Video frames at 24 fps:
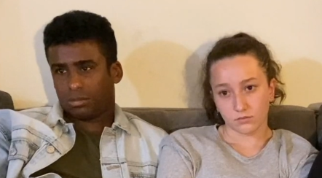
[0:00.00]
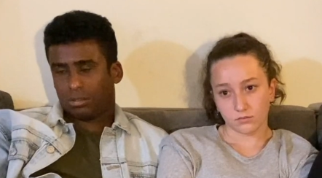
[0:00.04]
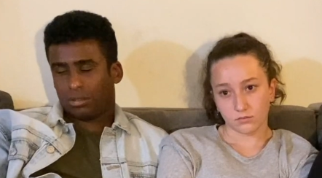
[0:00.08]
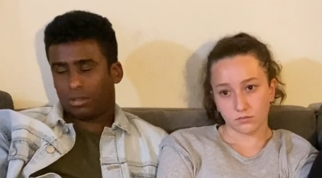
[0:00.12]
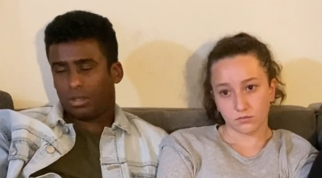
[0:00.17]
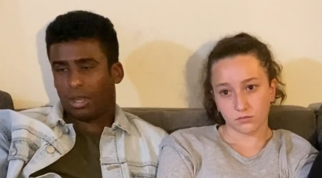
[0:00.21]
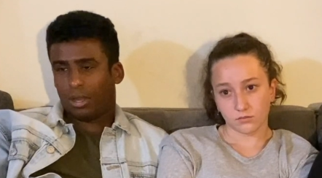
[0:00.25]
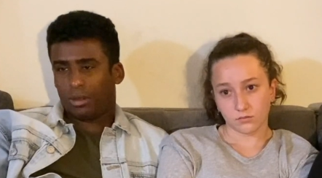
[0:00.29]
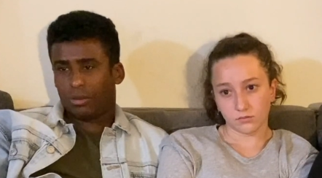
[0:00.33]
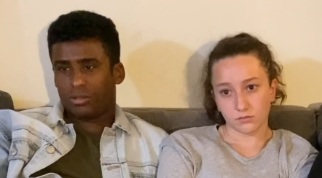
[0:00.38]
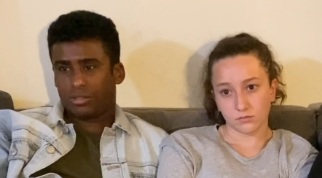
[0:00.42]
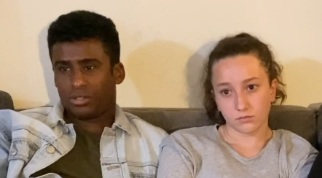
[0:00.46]

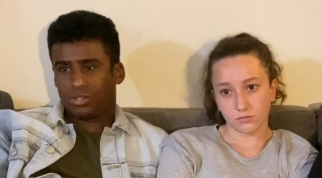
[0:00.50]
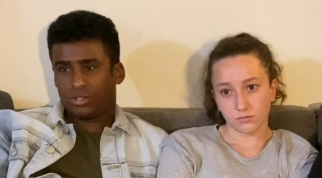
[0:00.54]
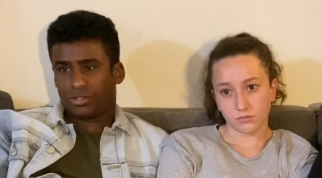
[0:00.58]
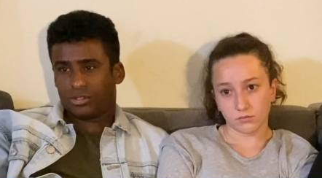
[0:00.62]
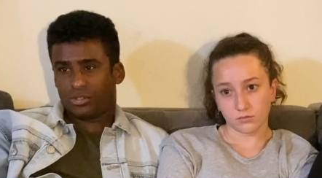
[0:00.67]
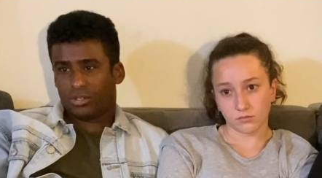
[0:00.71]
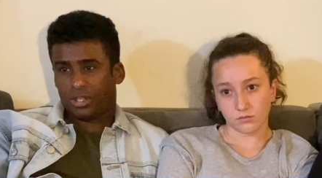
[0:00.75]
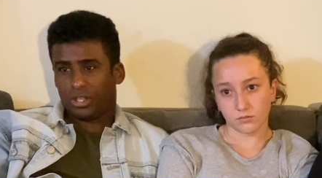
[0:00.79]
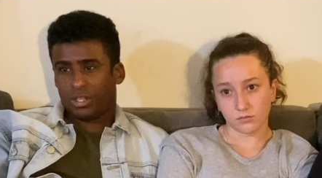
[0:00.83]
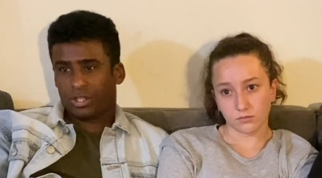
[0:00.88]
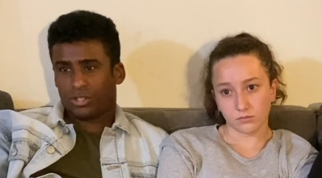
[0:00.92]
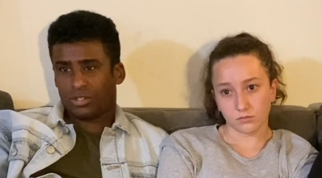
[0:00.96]
Speaker 1: That was a
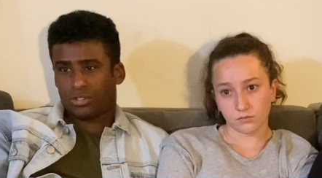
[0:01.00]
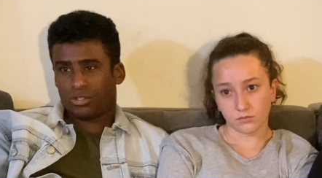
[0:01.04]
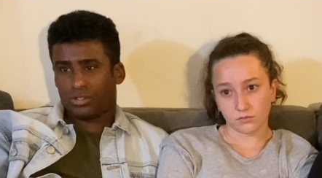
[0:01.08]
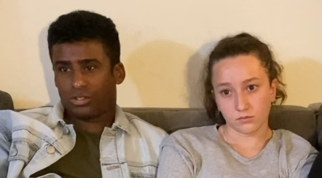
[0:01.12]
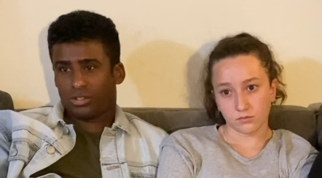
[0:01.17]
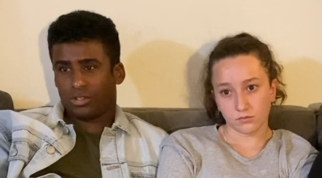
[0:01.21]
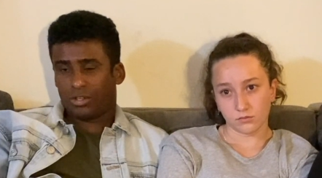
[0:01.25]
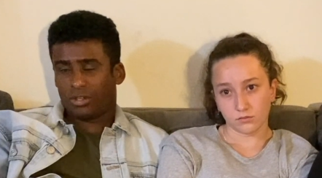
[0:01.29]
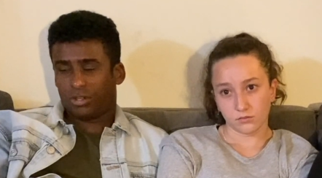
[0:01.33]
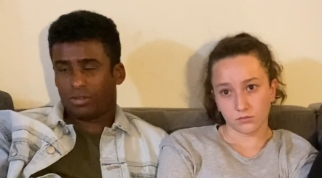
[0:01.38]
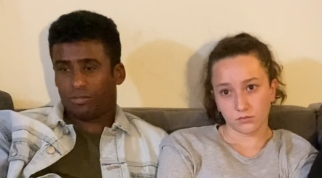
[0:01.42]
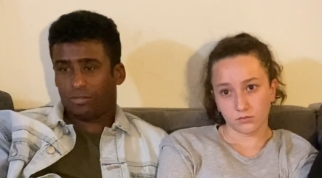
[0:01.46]
strange
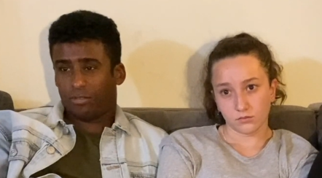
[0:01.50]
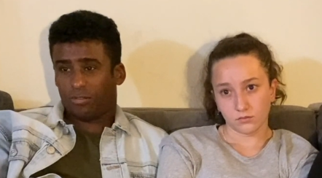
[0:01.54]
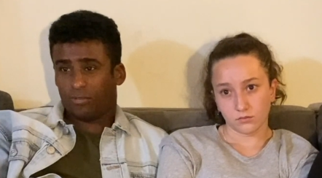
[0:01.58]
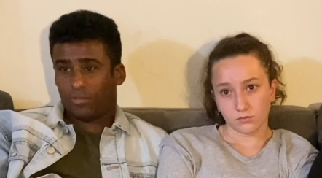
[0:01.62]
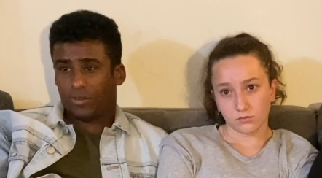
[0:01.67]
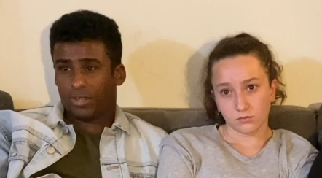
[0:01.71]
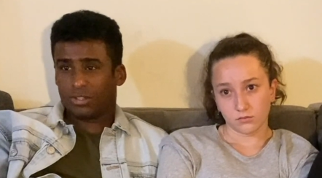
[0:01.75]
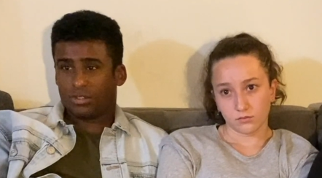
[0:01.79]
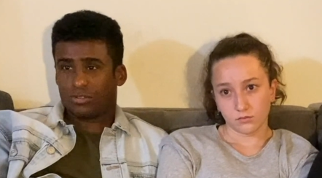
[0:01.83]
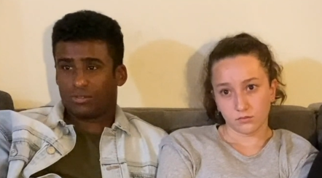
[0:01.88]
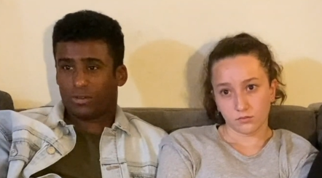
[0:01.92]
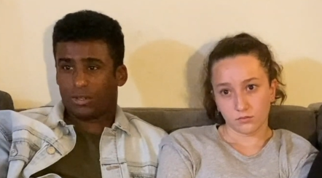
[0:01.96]
turn of
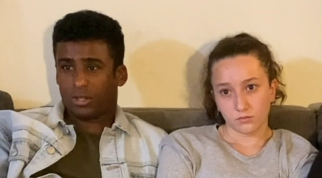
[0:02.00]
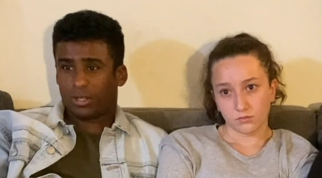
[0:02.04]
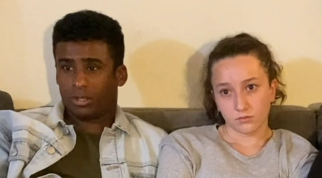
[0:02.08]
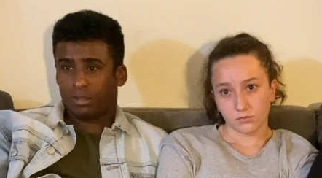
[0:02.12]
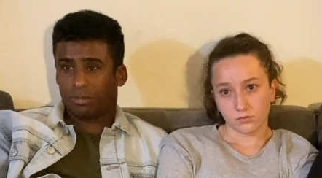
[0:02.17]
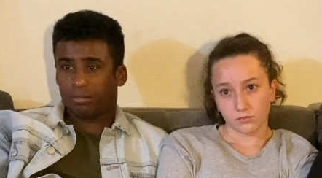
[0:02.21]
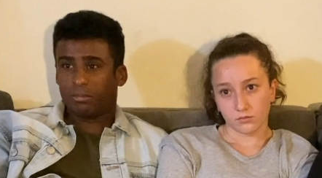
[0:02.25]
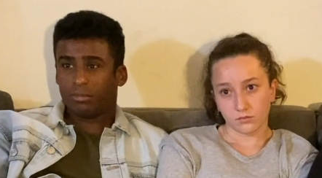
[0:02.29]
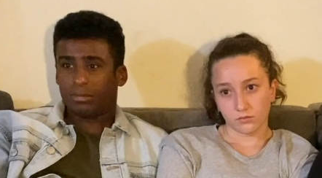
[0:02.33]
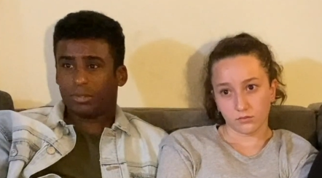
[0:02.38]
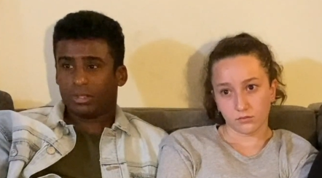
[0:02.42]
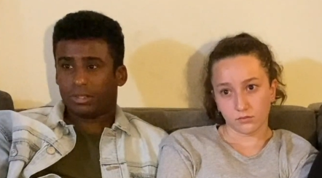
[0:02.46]
events for
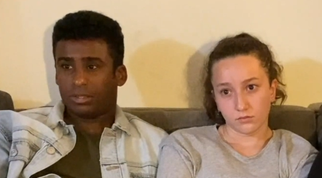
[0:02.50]
him.